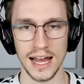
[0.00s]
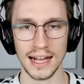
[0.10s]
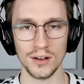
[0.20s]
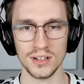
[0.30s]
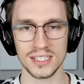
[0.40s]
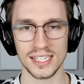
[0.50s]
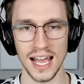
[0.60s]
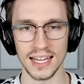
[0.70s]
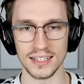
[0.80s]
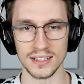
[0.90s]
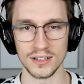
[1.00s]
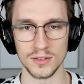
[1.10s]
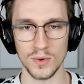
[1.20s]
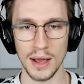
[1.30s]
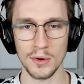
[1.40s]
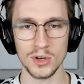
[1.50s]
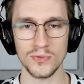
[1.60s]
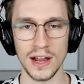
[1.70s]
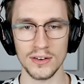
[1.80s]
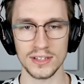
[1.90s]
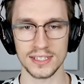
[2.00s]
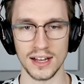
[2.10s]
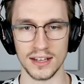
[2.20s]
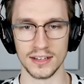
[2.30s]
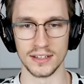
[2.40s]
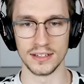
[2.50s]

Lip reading: Knock out its sight. Why won't you fire this gun?